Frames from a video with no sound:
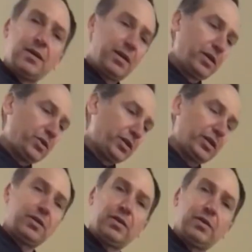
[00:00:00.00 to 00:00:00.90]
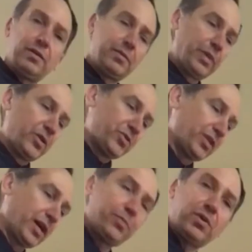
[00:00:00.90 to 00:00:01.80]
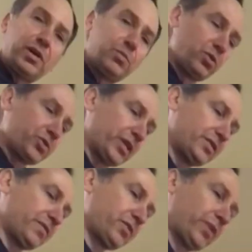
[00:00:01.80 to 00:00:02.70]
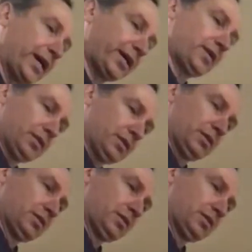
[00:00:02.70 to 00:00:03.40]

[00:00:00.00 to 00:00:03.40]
you can bounce it up on both sides of the racket.